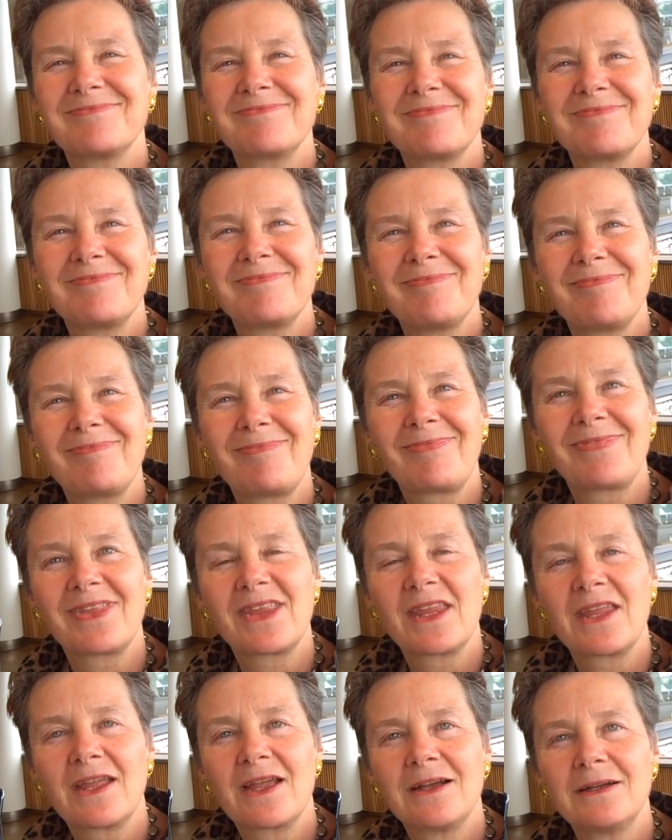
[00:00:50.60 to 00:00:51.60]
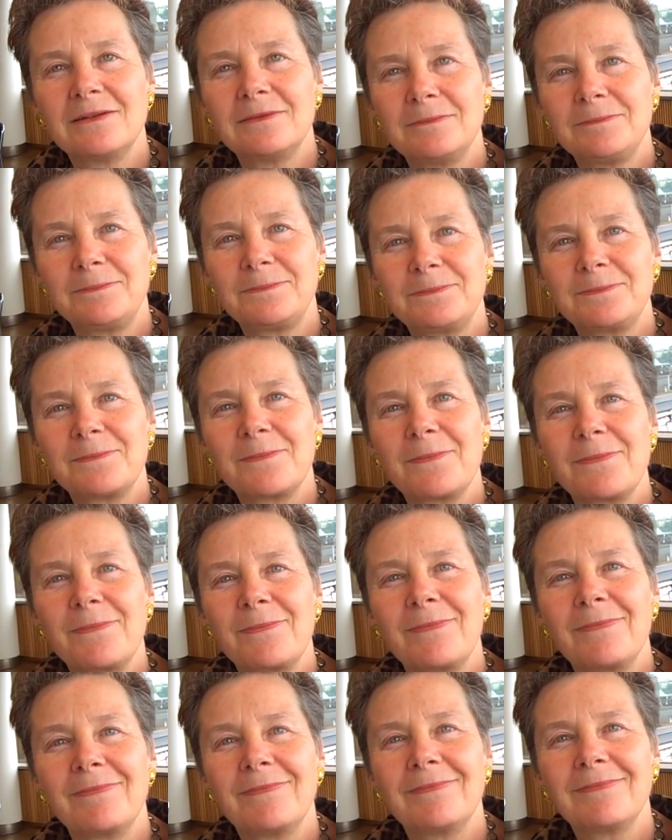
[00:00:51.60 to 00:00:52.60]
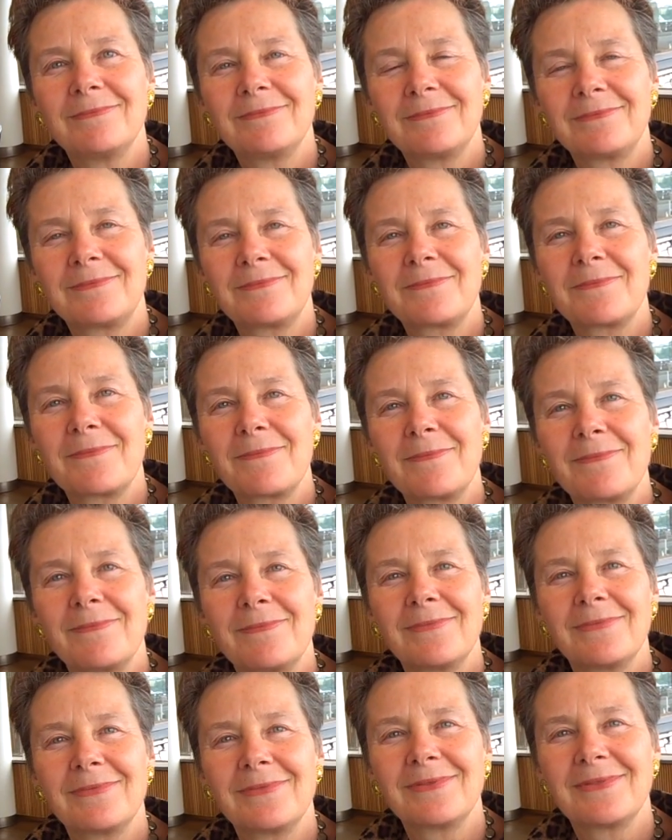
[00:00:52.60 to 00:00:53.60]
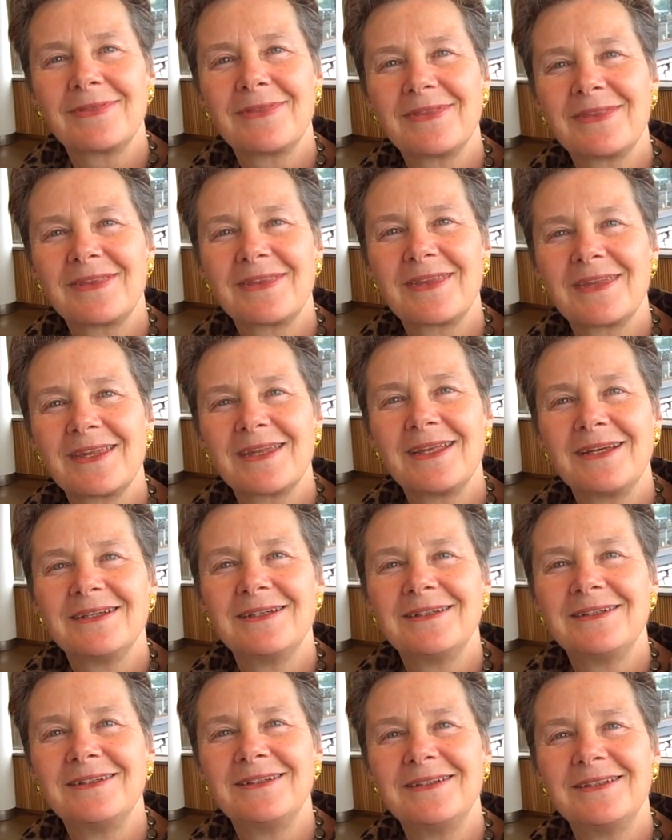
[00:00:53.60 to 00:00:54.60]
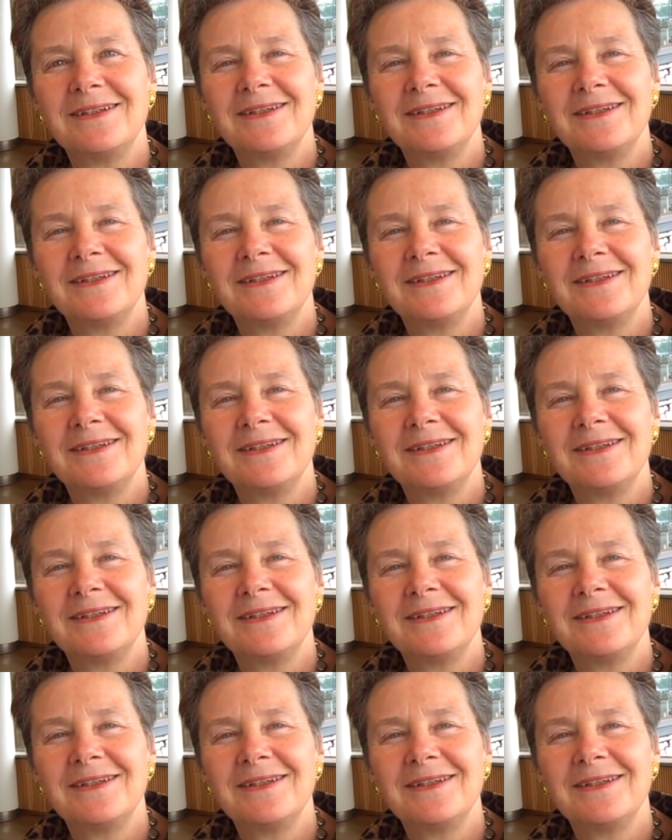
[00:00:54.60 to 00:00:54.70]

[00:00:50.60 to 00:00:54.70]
Okay, so what is something you usually don't say about ORSC?